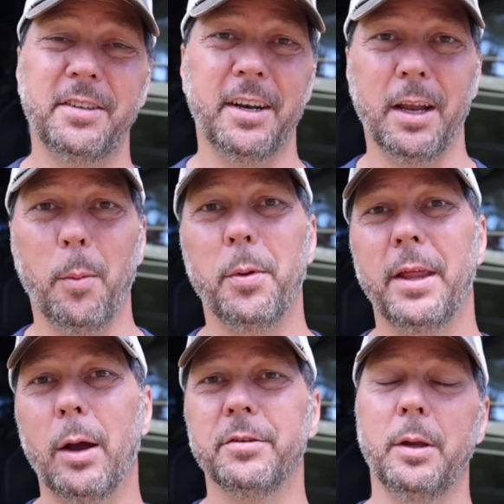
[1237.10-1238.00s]
set it up, and
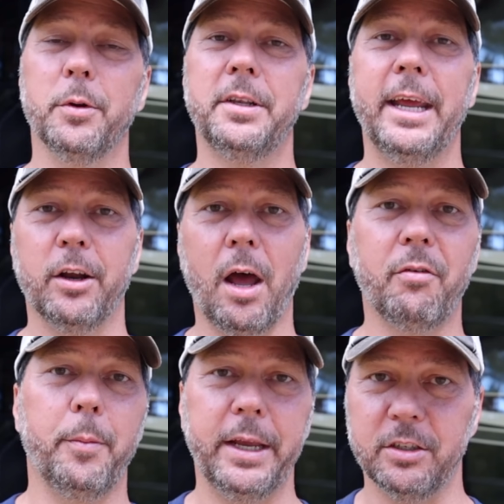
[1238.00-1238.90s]
then I was able to take it off
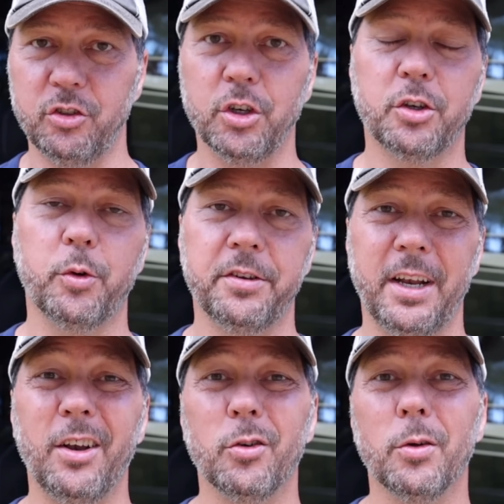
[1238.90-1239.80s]
and make it just
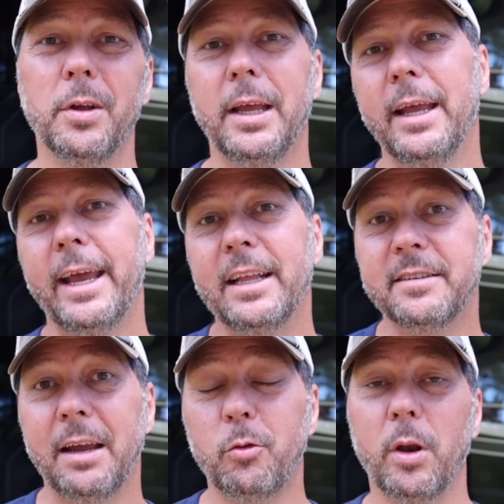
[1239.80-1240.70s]
residential and
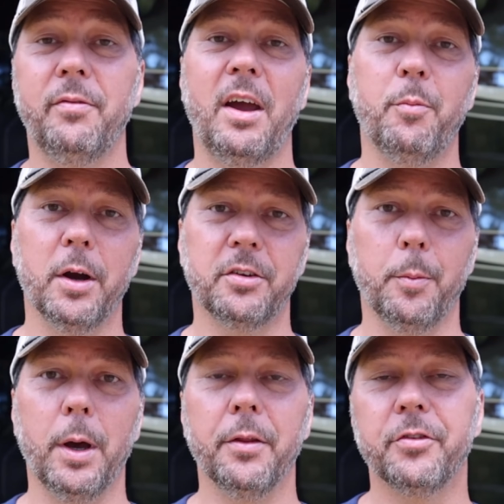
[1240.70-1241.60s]
save 25 bucks a
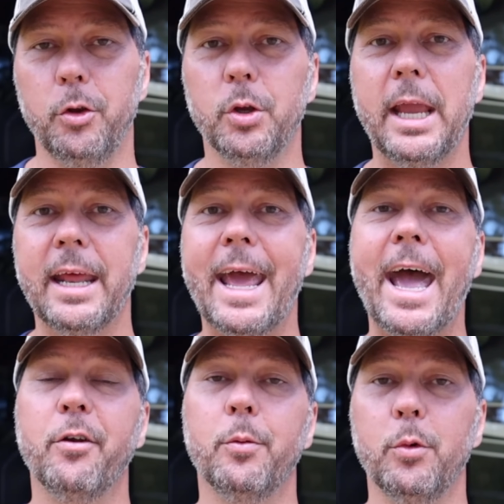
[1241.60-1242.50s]
month. So you can
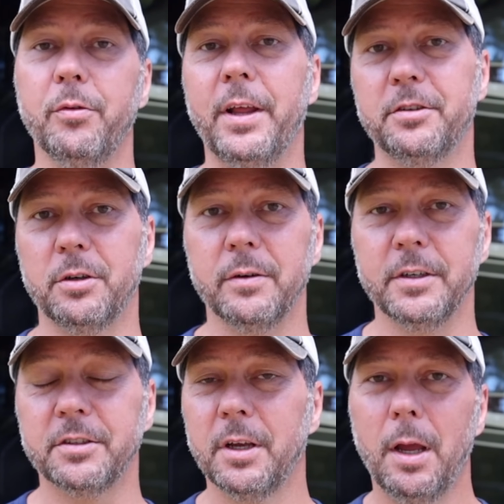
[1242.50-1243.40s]
add and remove that
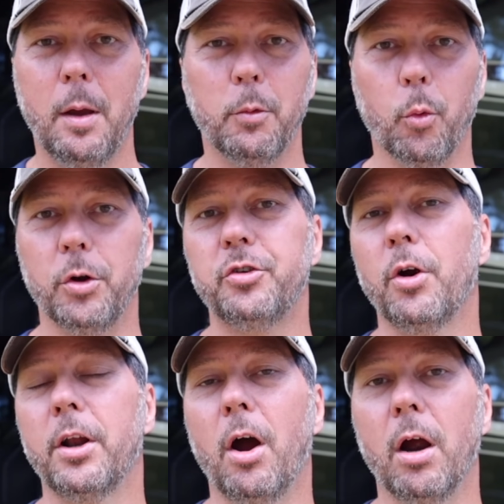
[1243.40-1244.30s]
service. But once
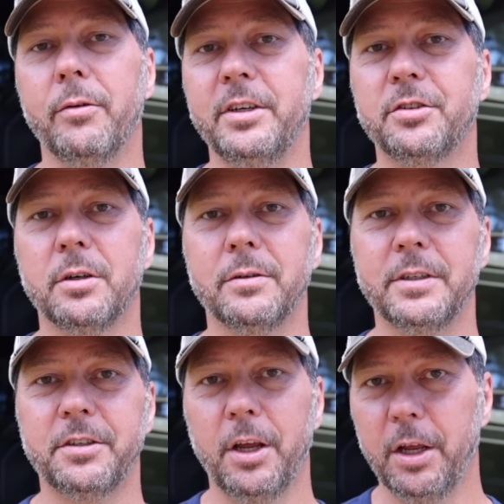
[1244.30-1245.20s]
you're on an RV
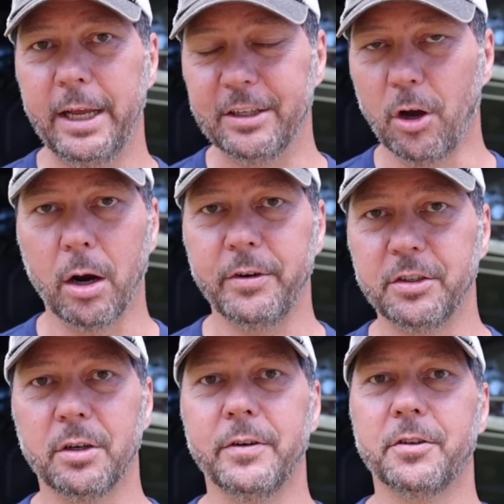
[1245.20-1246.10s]
service, it's RV
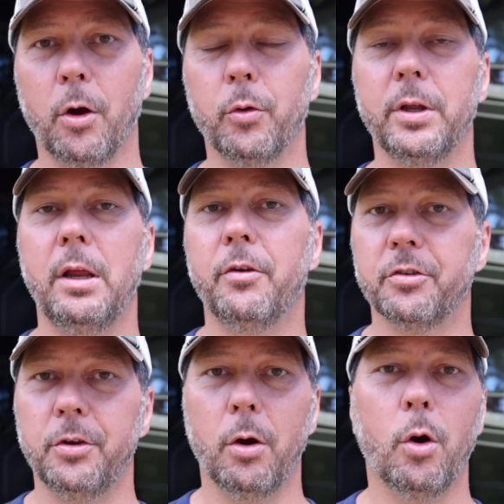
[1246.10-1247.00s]
service only.
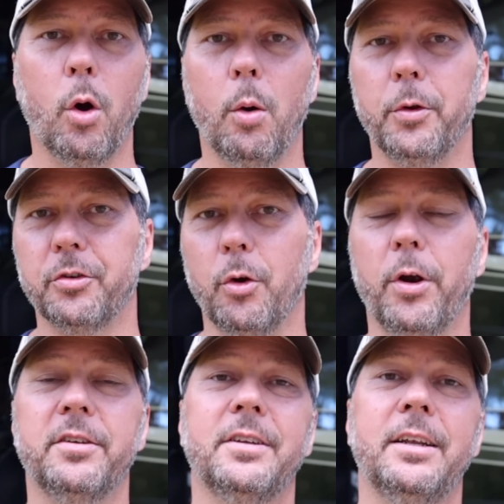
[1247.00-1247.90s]
There's no home, there's no
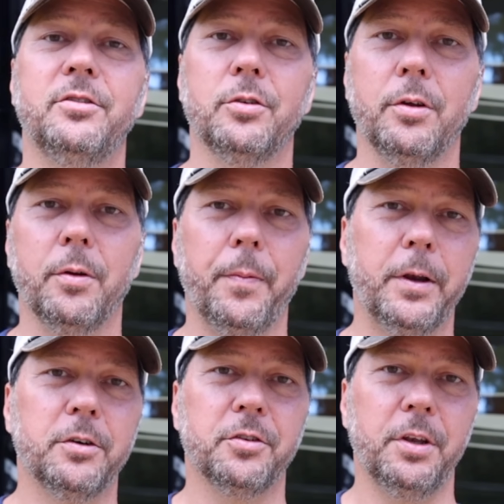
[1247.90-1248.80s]
residential,
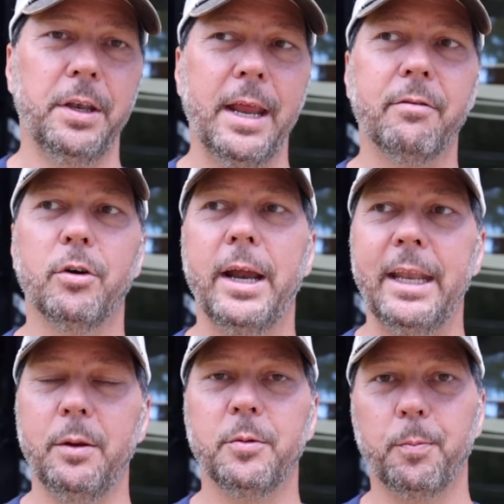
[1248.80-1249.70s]
there's never any